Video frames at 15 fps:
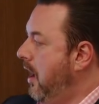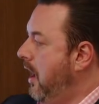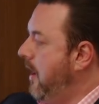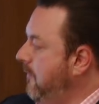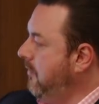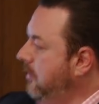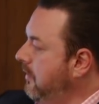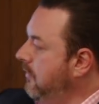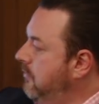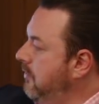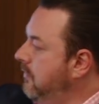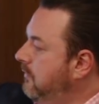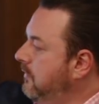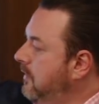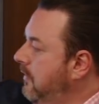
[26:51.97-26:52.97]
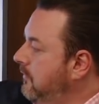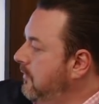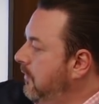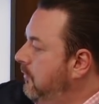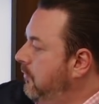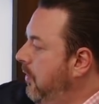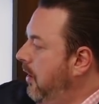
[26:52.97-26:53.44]
Have a look at in June
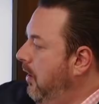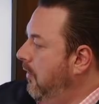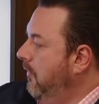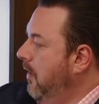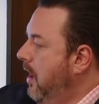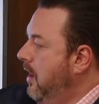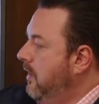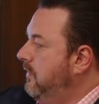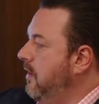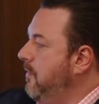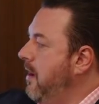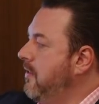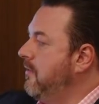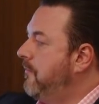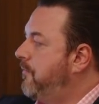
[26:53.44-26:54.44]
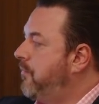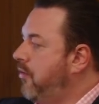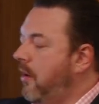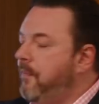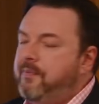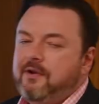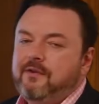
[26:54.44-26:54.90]
2012, the amount of
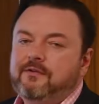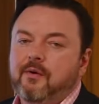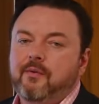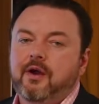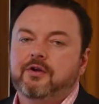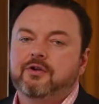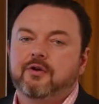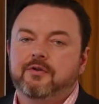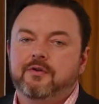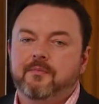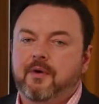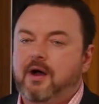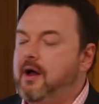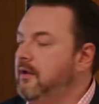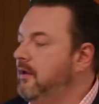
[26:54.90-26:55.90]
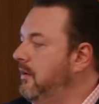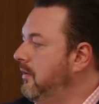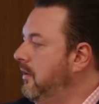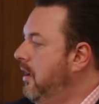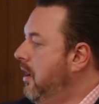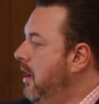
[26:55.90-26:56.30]
properties that were actually on the market.